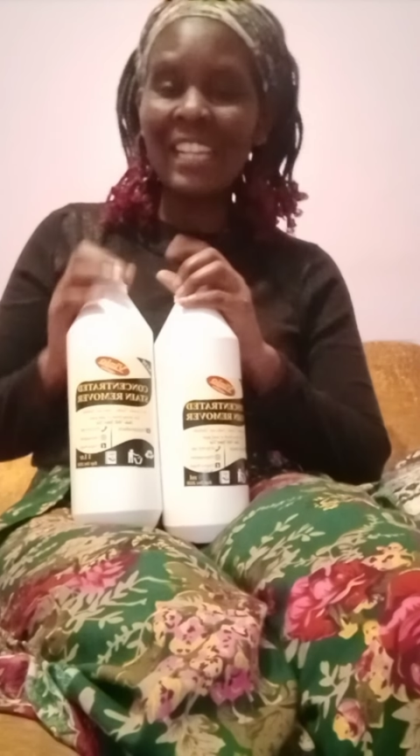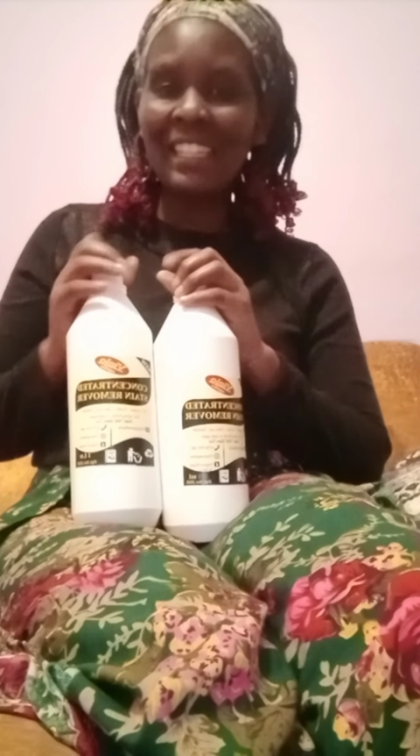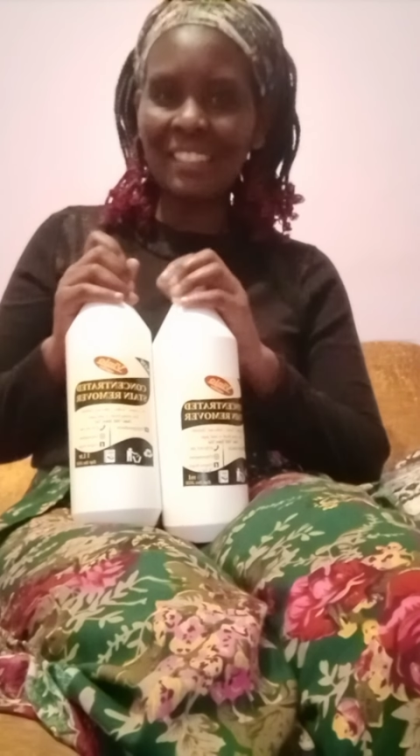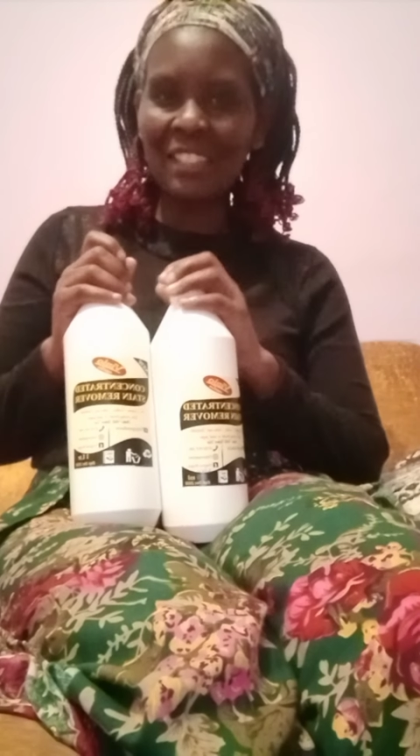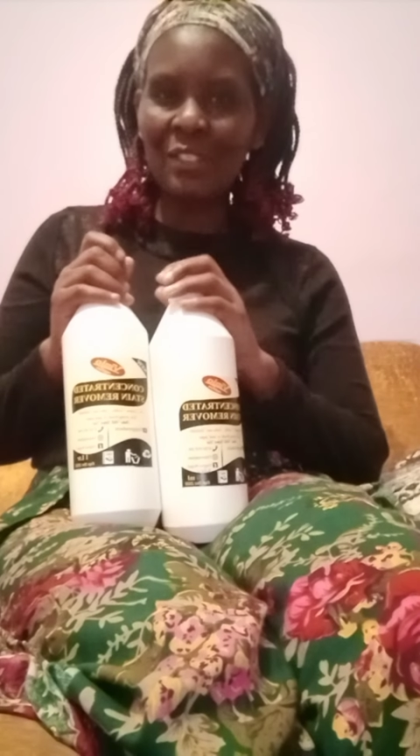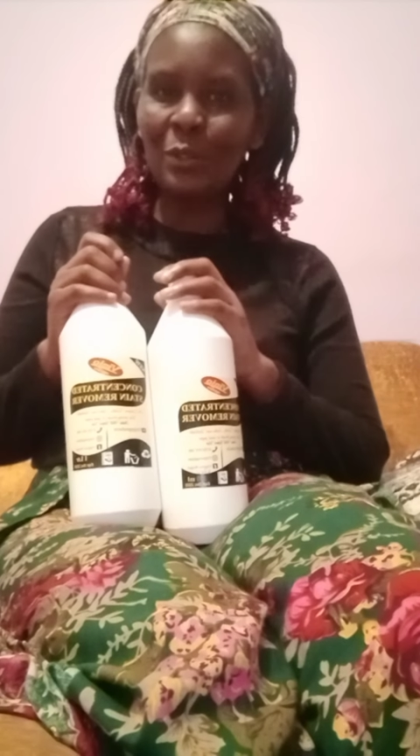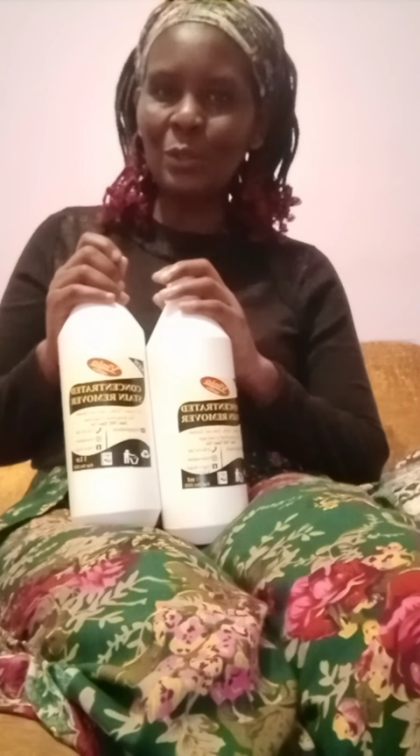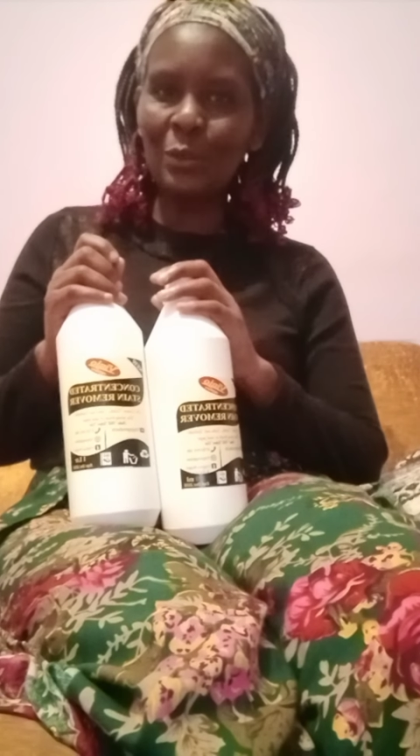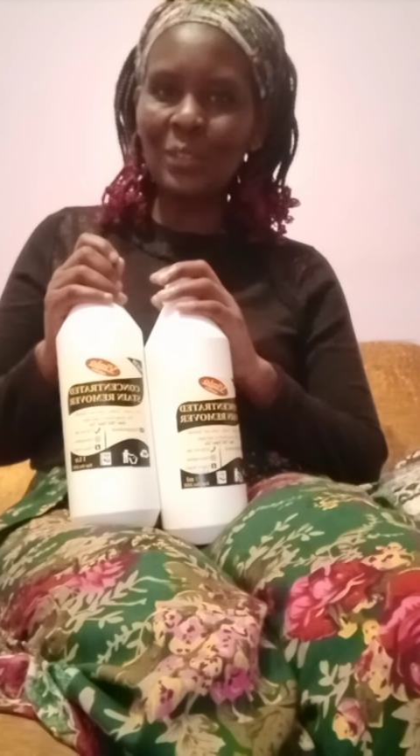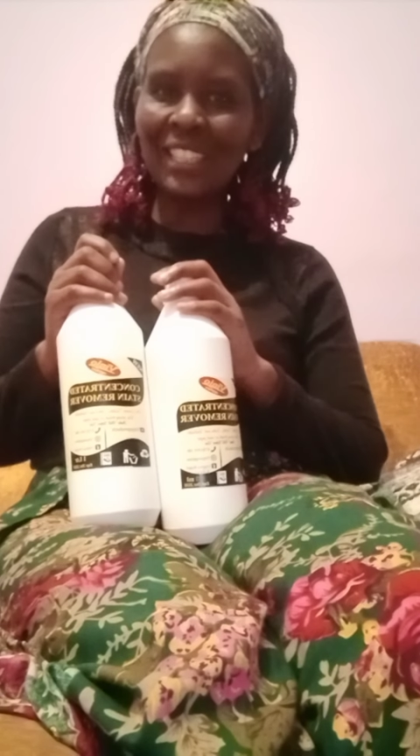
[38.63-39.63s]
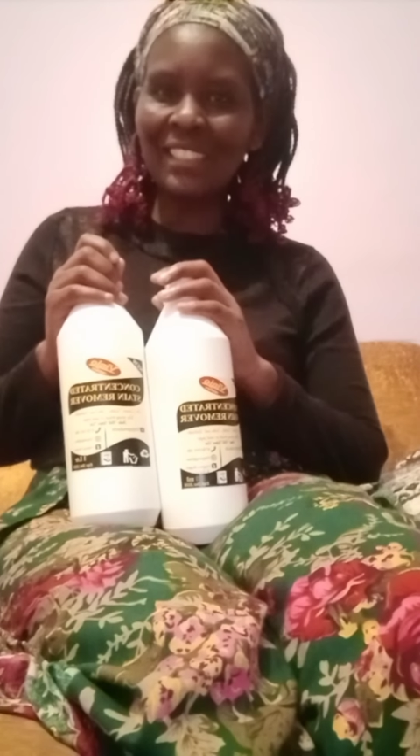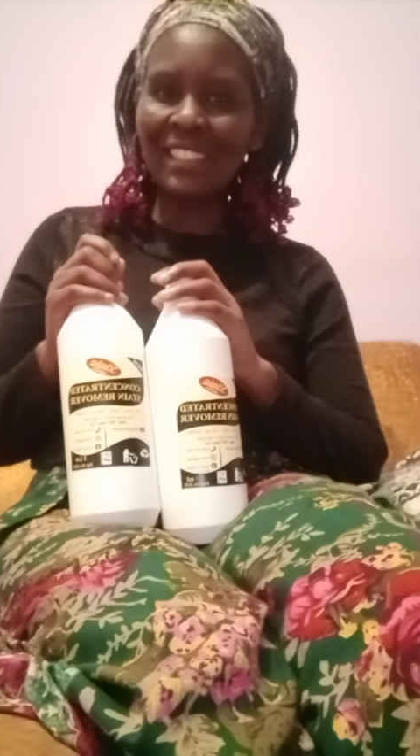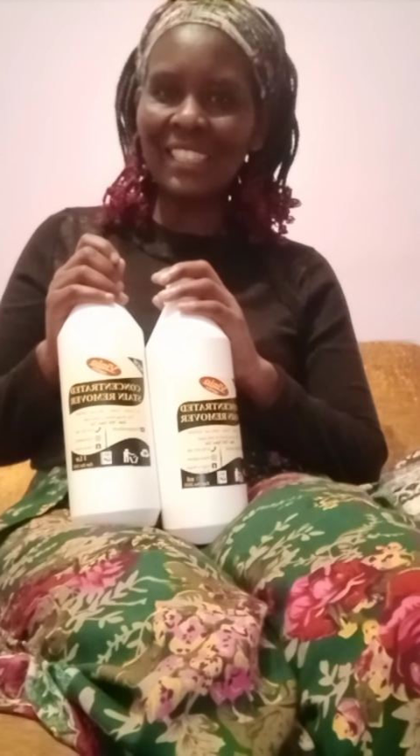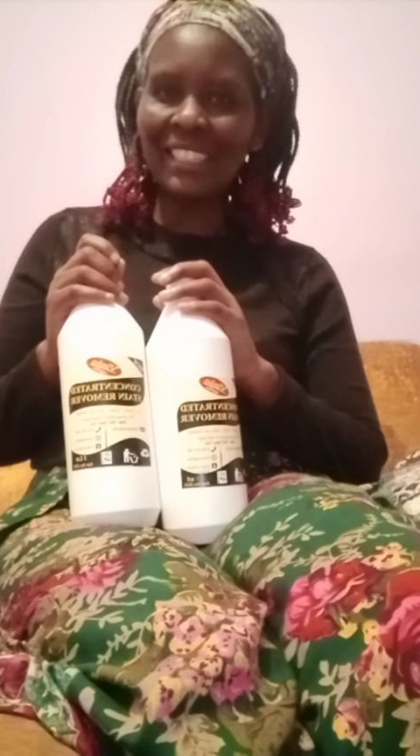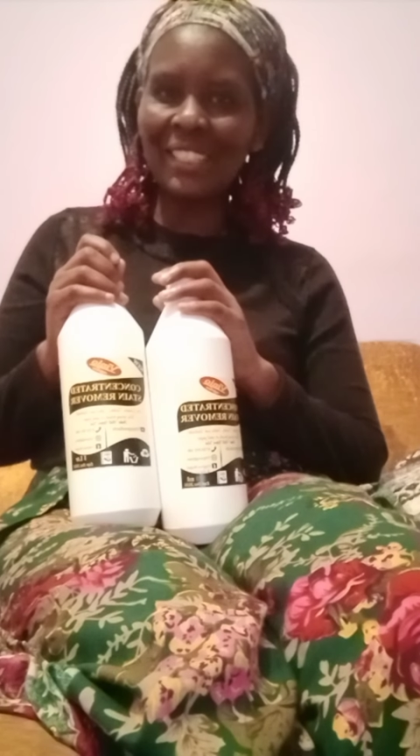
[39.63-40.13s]
Let us go to
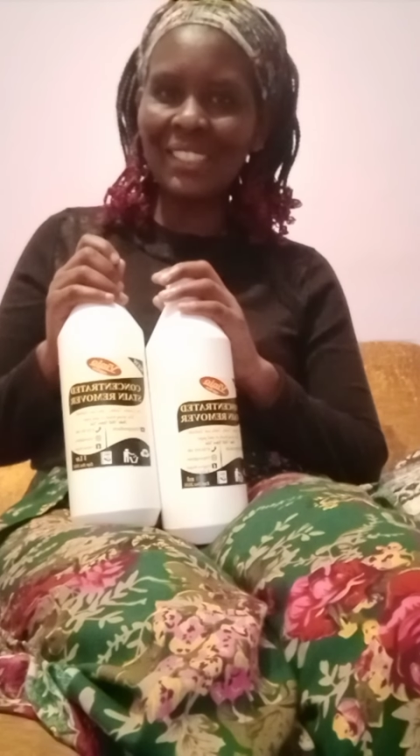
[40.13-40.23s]
Katani.